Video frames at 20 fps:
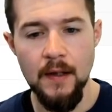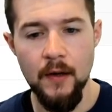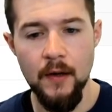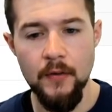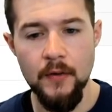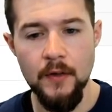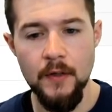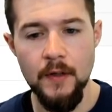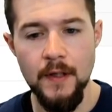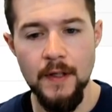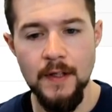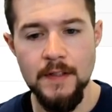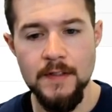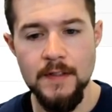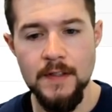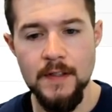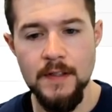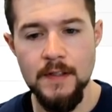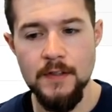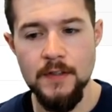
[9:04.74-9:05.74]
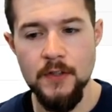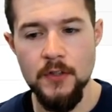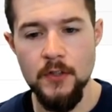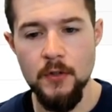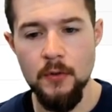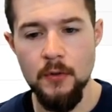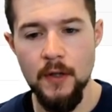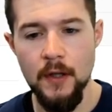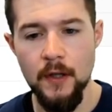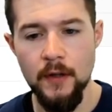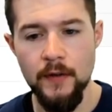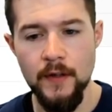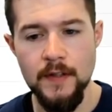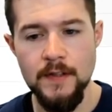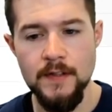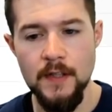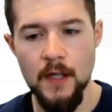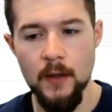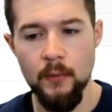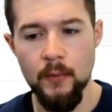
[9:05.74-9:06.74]
there is this URL
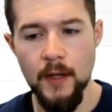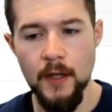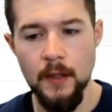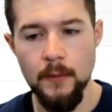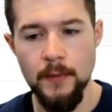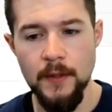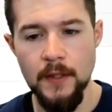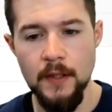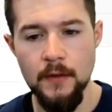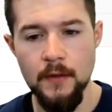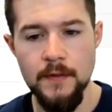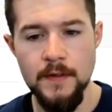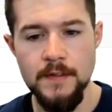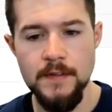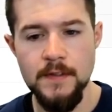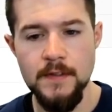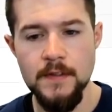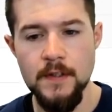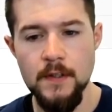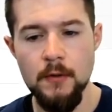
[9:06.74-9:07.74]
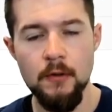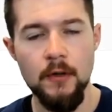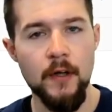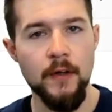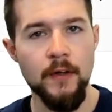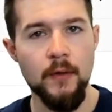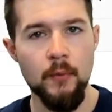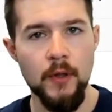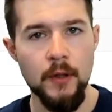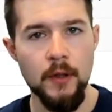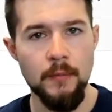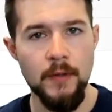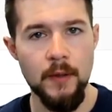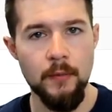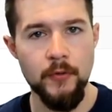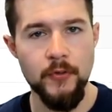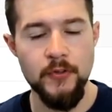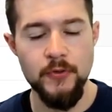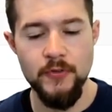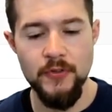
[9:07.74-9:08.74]
that's right up here. This is the URL that we're going to be
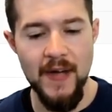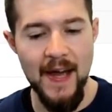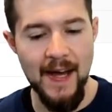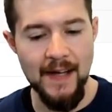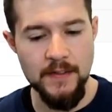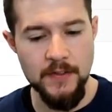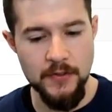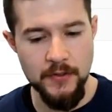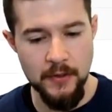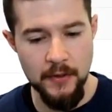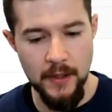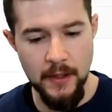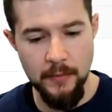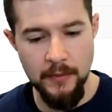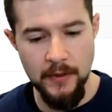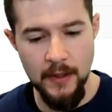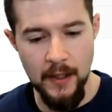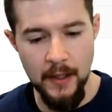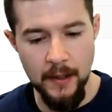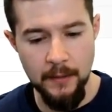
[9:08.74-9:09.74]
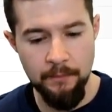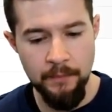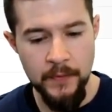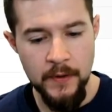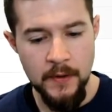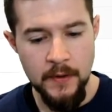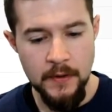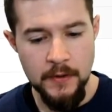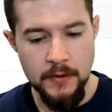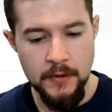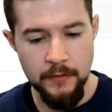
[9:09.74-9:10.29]
able to use to access our API. So if